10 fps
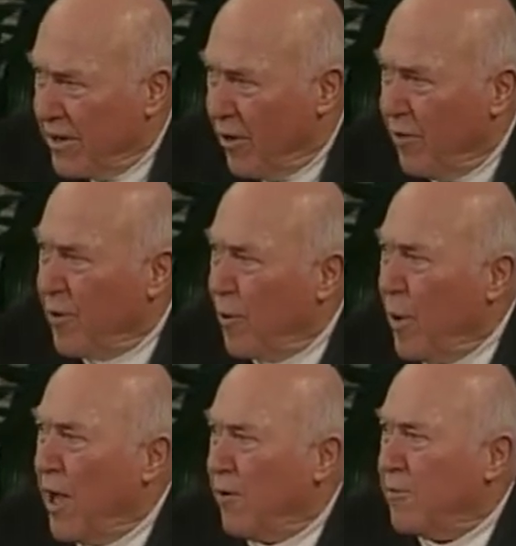
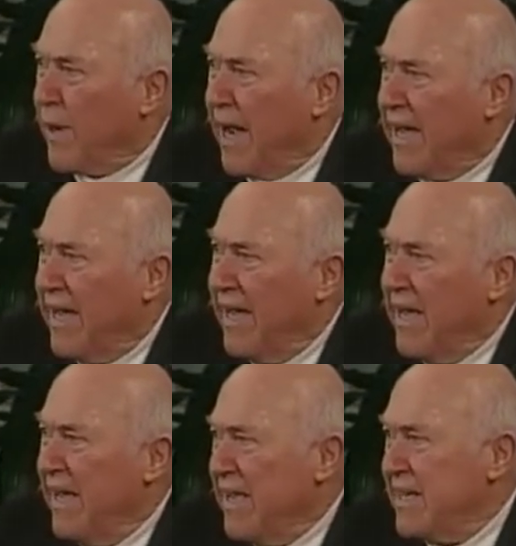overwhelmed by
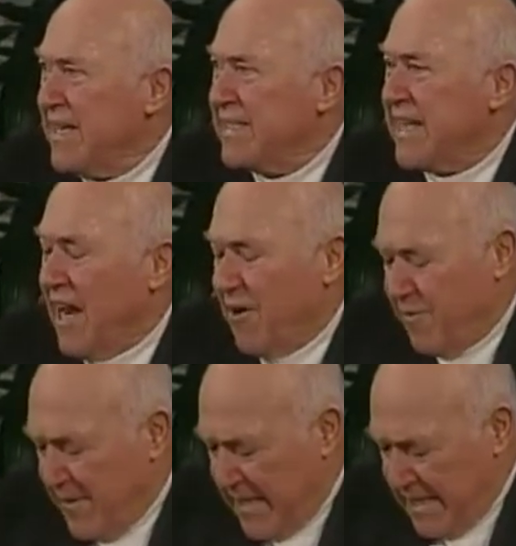the desire
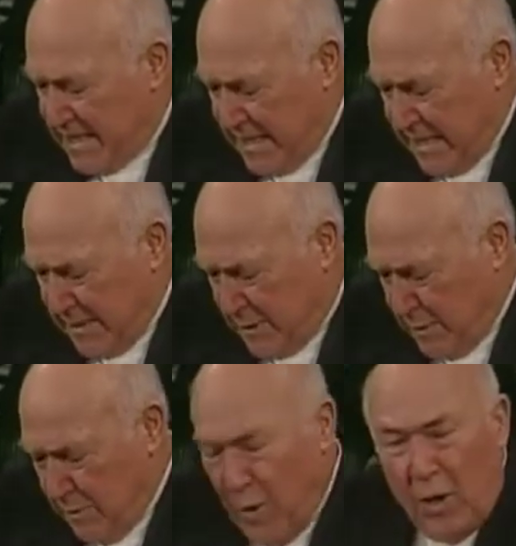for these things.
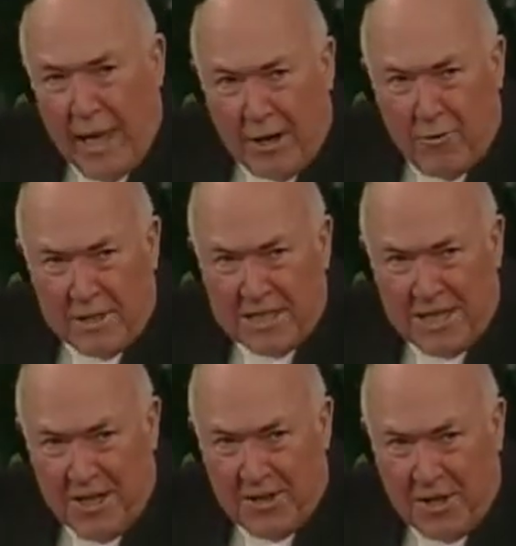Molech was
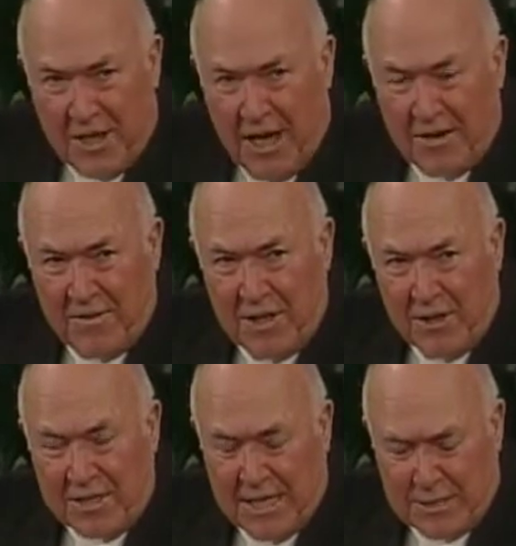another god of the
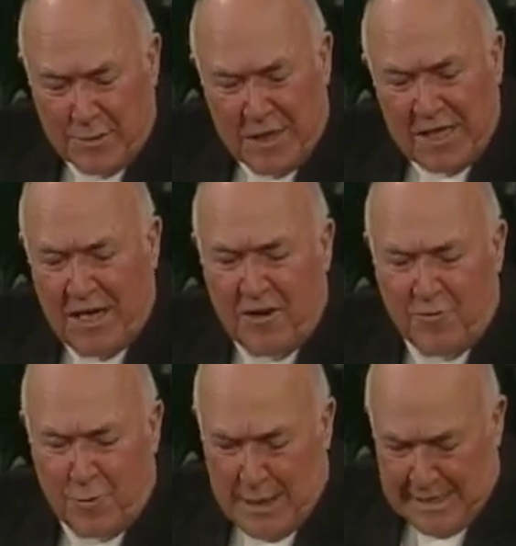Old Testament, the god
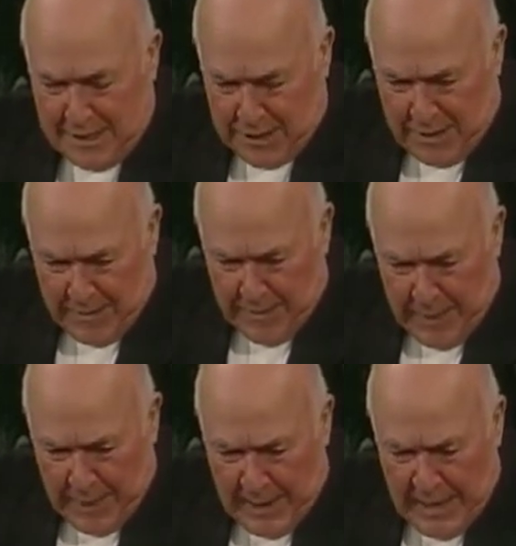of pleasure.
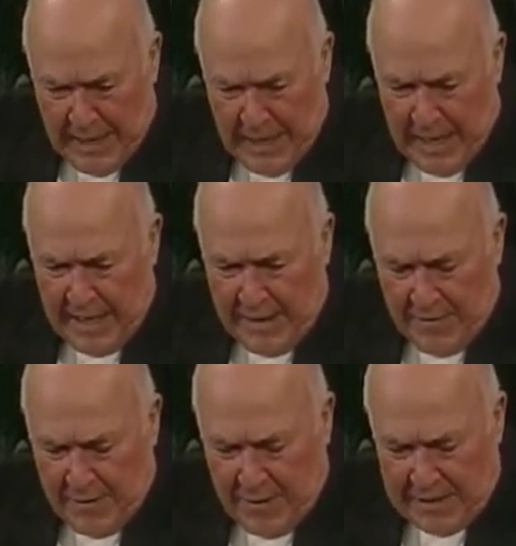And
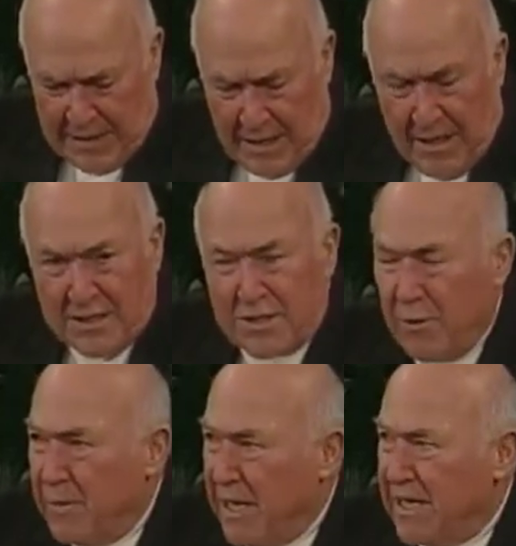of course, there are
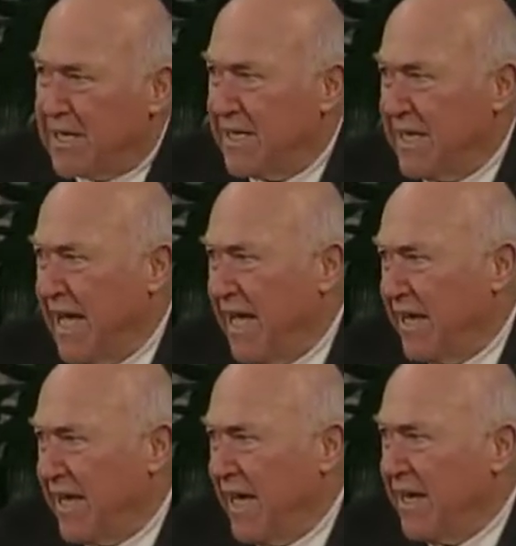so many today,
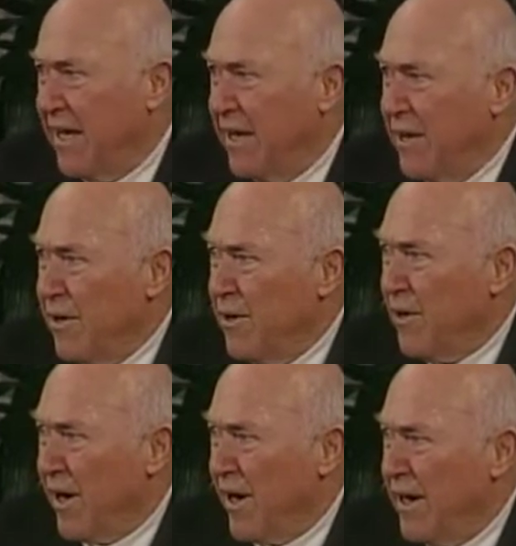again, who
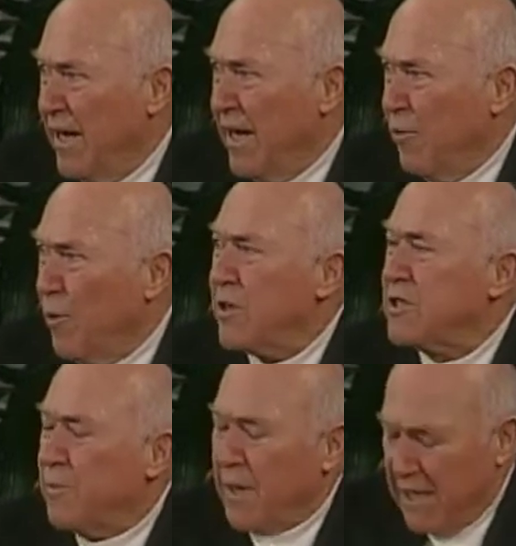are
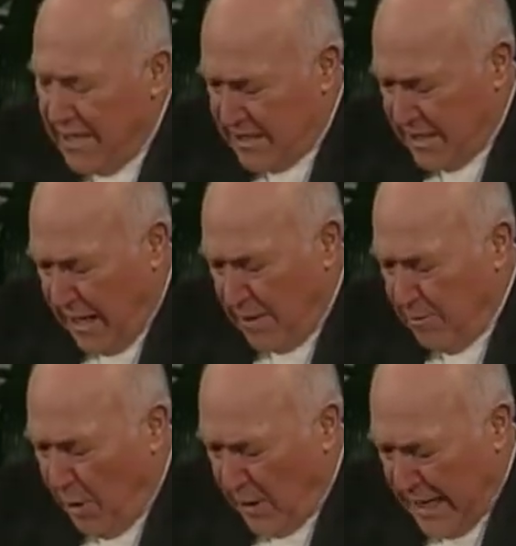worshiping this god
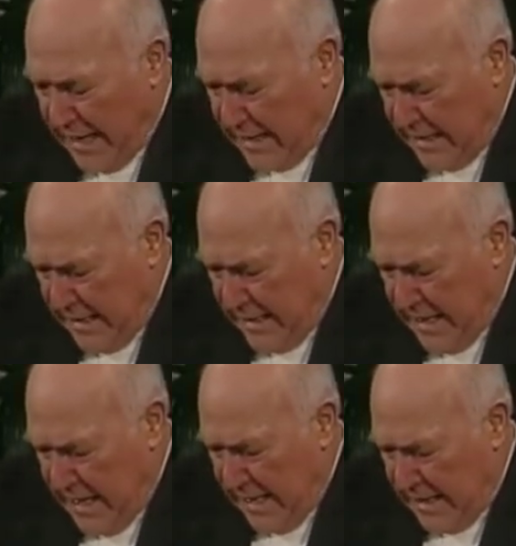Molech.
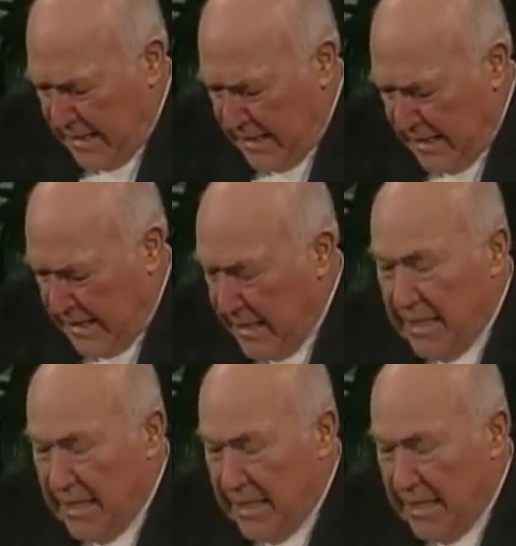And uh,